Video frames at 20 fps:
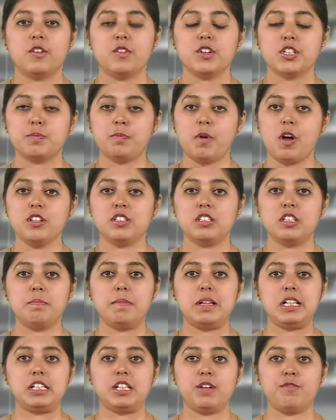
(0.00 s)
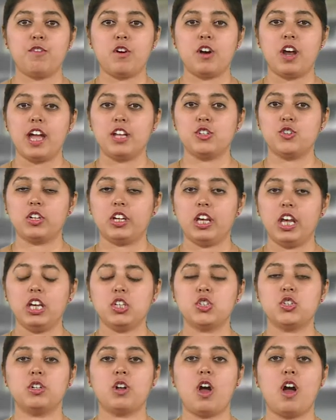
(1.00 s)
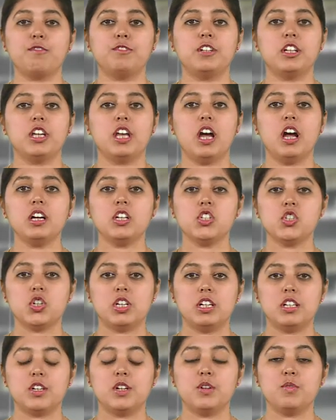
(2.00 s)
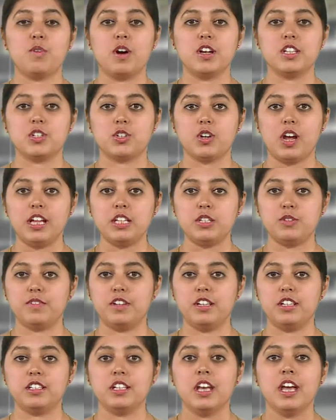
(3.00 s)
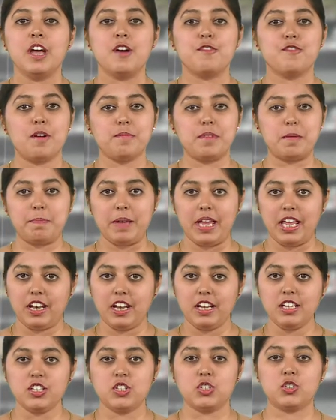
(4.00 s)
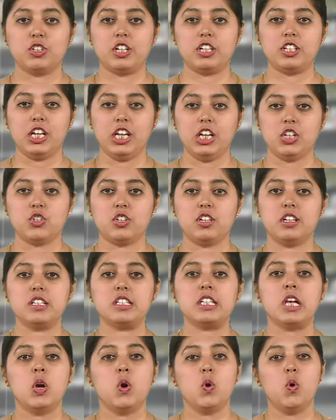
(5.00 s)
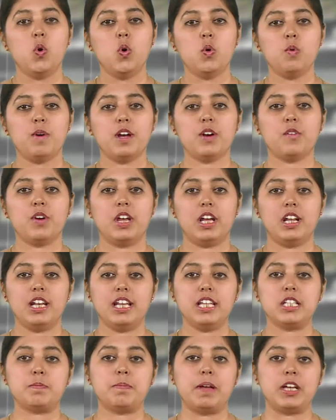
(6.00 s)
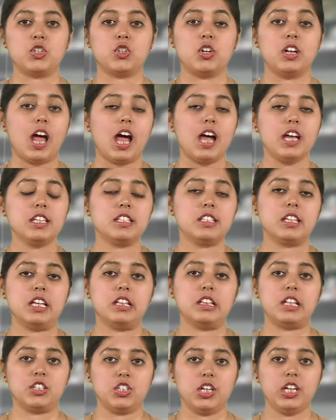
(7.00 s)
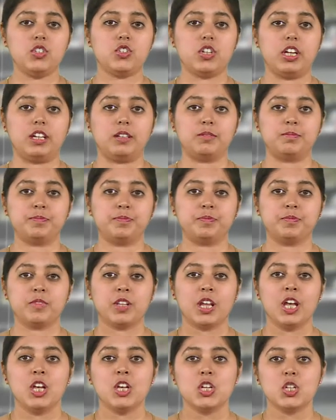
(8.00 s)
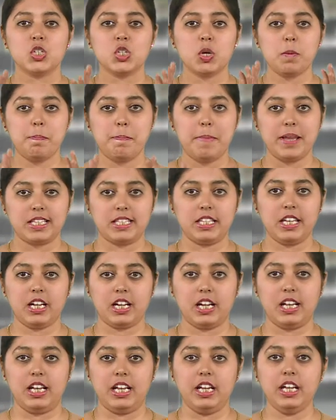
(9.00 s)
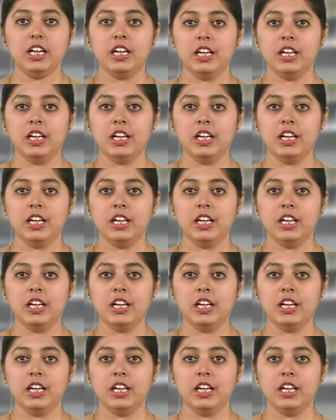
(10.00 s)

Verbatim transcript: responsibility for education of the young children was transferred from the parents to the teachers who were really specialized in the teaching. So basically,